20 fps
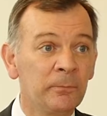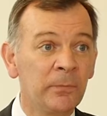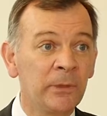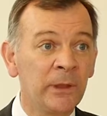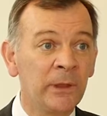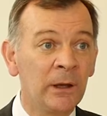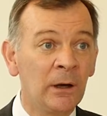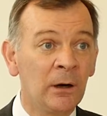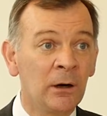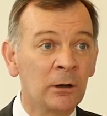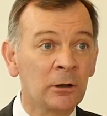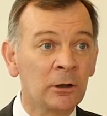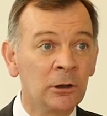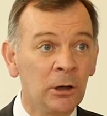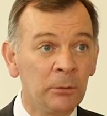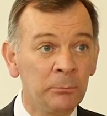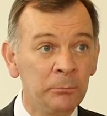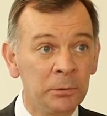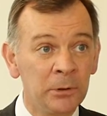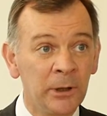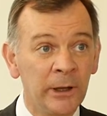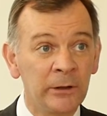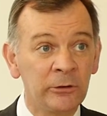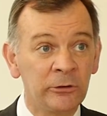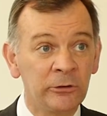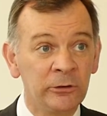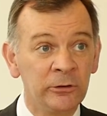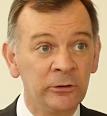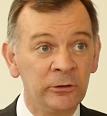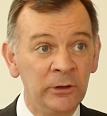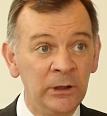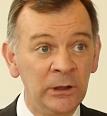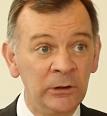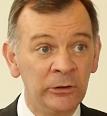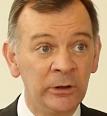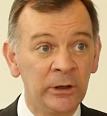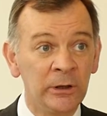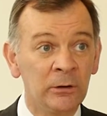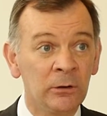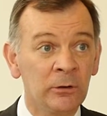They are complex and
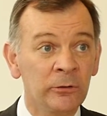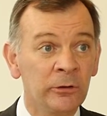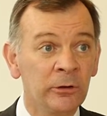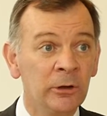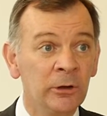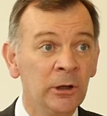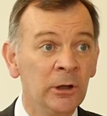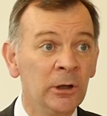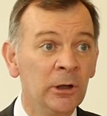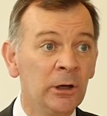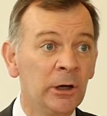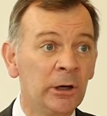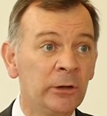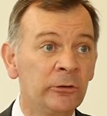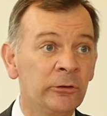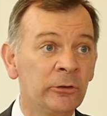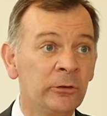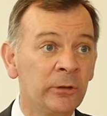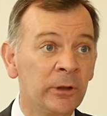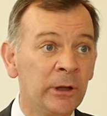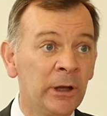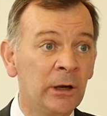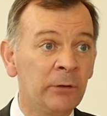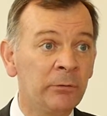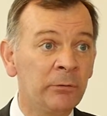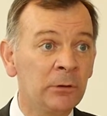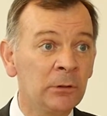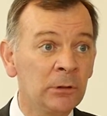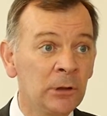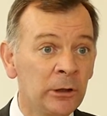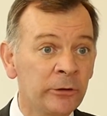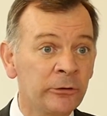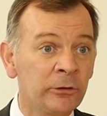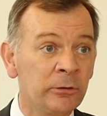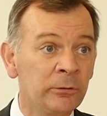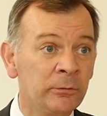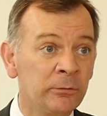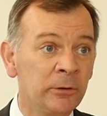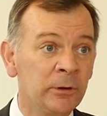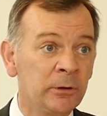detailed, and they have a lot
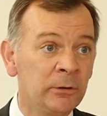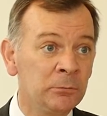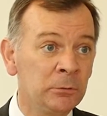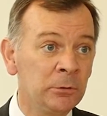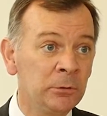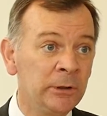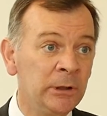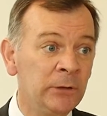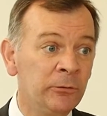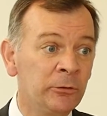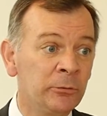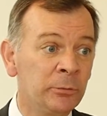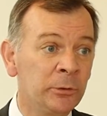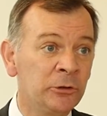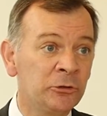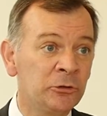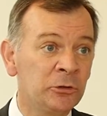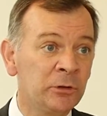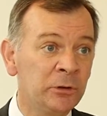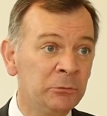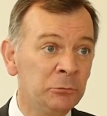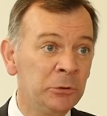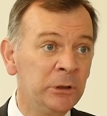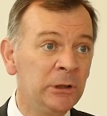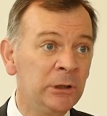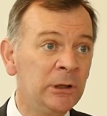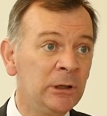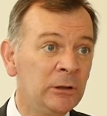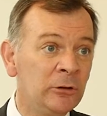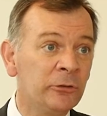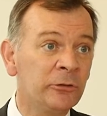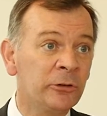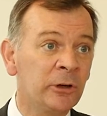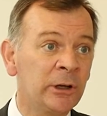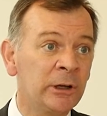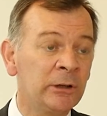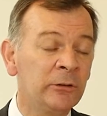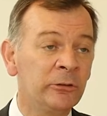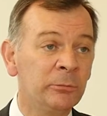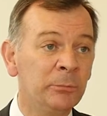of reliefs which are really
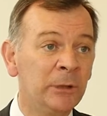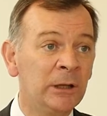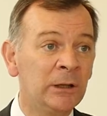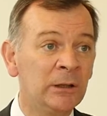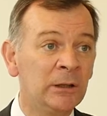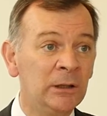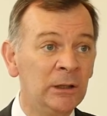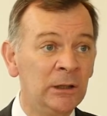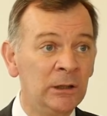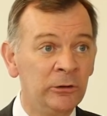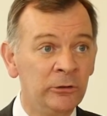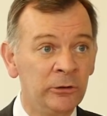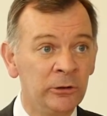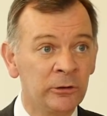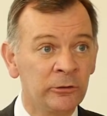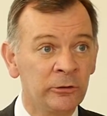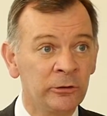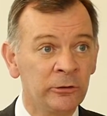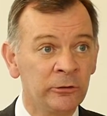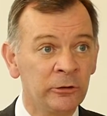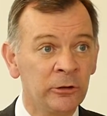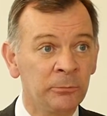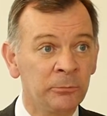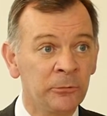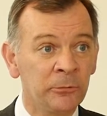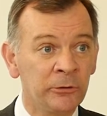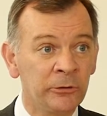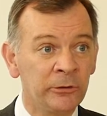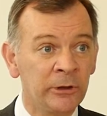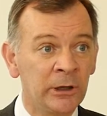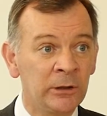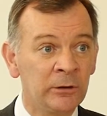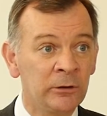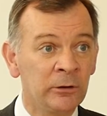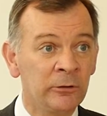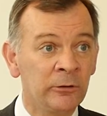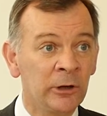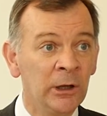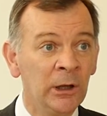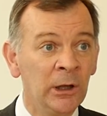designed to make it easier to adopt the standard.